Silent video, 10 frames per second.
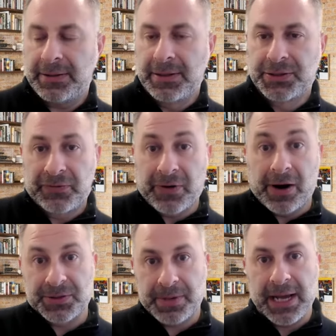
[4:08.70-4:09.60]

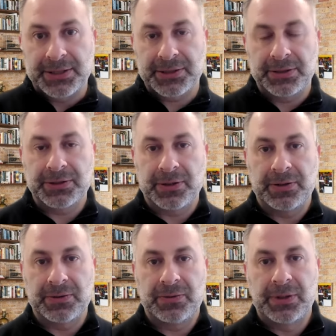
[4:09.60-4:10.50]
insofar as banks are
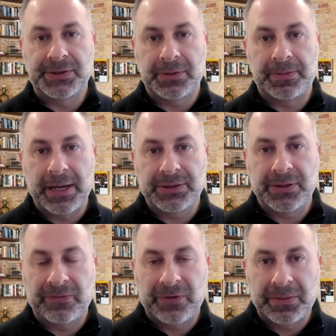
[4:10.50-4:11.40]
concerned once the Bank
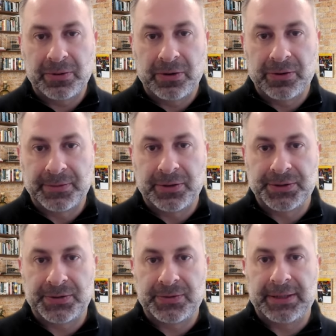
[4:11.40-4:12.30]
Term Funding Program
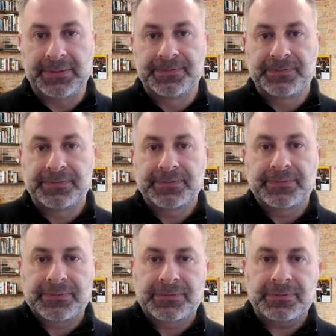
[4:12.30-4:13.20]
goes away.
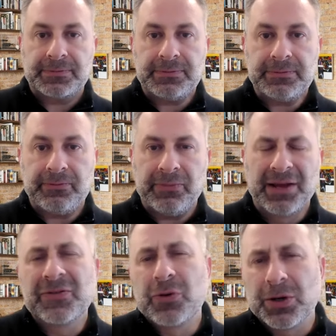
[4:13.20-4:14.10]

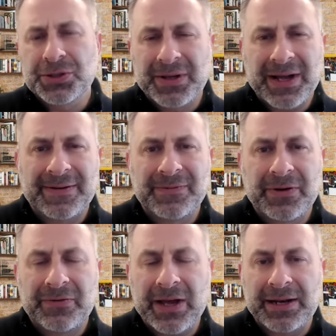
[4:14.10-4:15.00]
And of course, we've
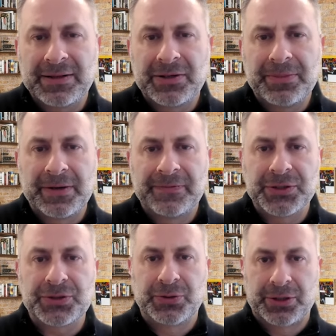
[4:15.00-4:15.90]
had a little bit of
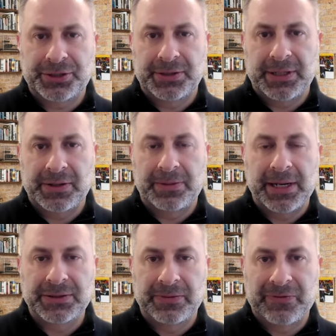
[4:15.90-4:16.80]
distortion under the
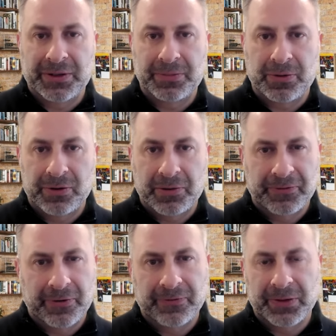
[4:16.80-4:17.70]
Bank Term Funding Program
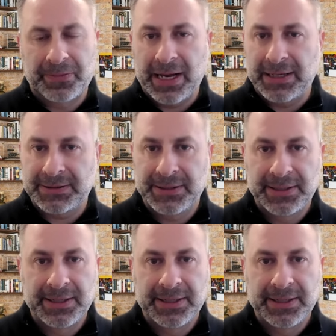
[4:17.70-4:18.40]
over the past